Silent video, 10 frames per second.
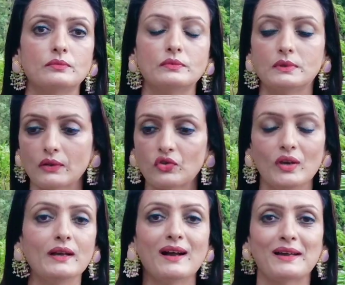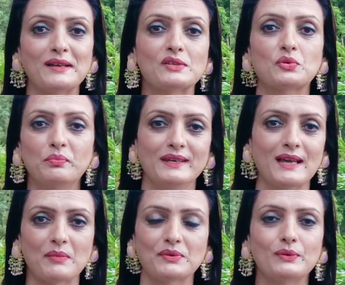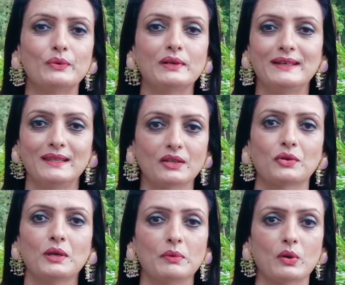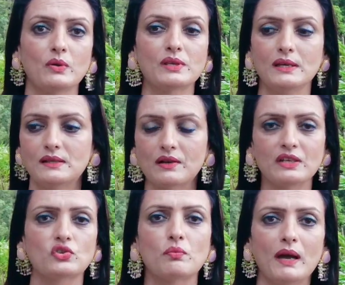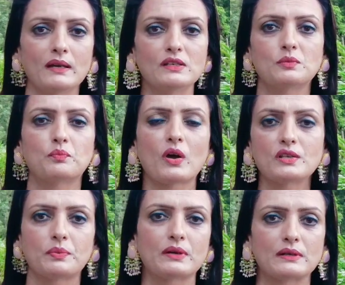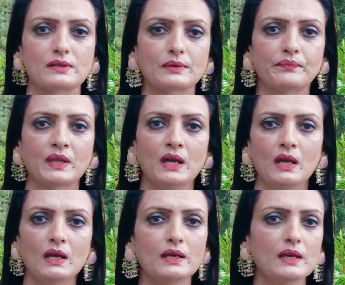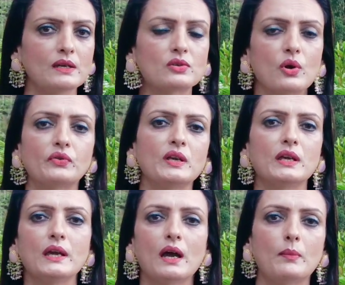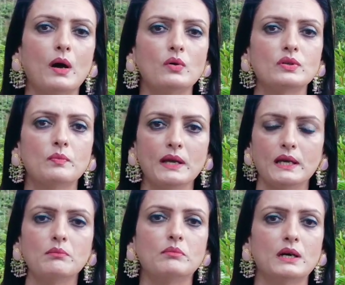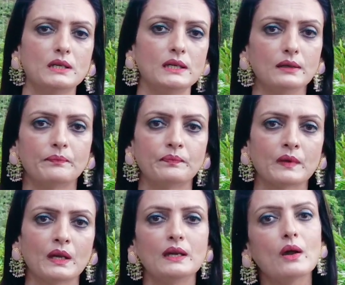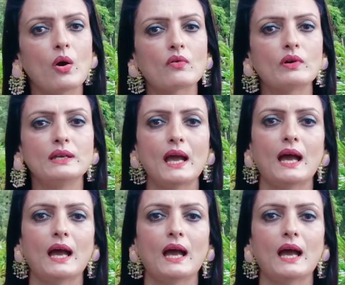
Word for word: nothing against me, absolutely nothing, because he is a rich man, he is prosperous. He is not thinking about making money. He already